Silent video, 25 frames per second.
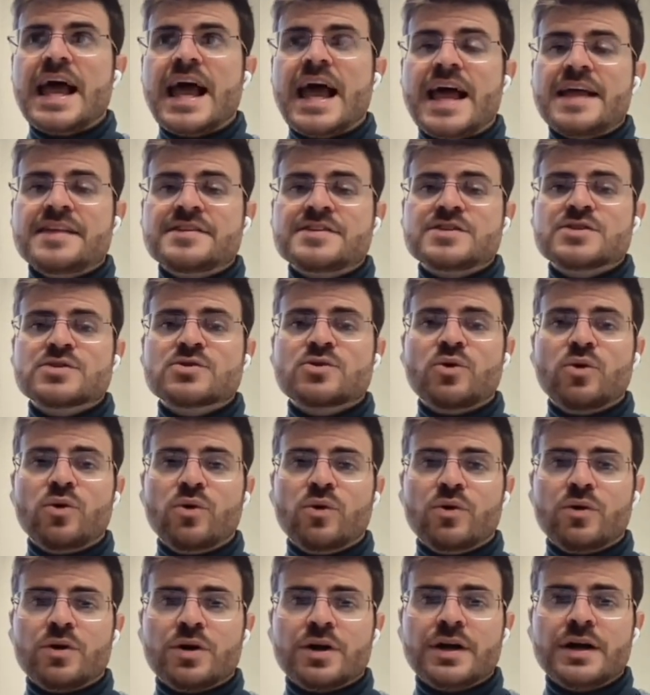and
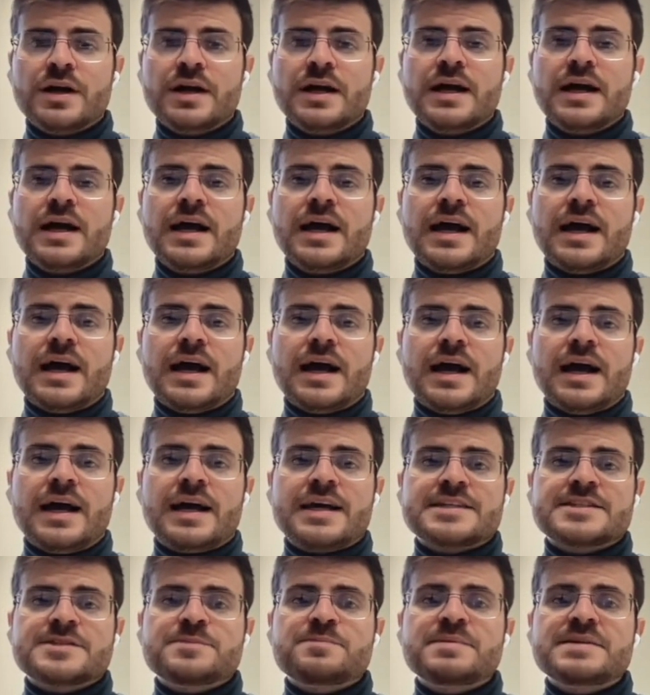score
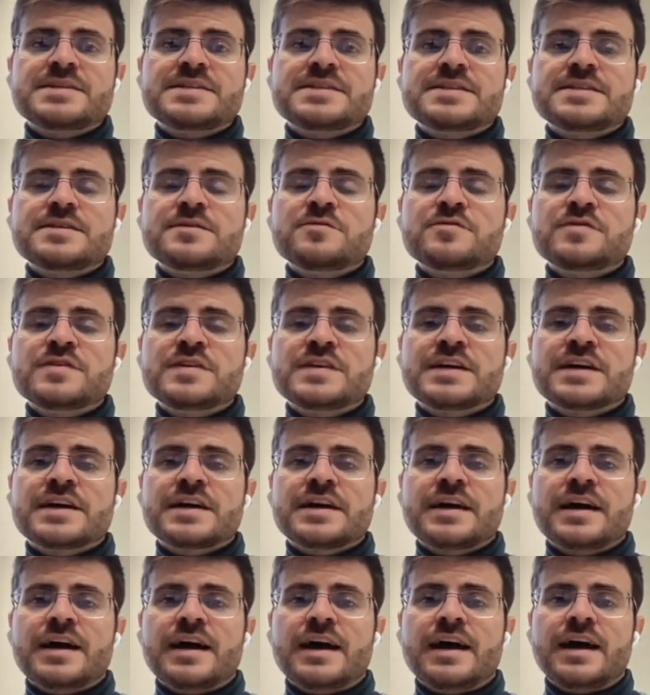a
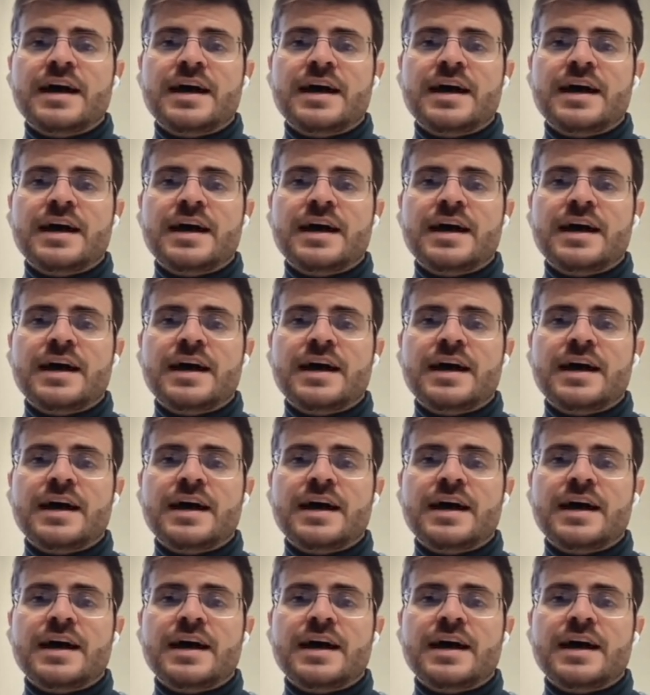specific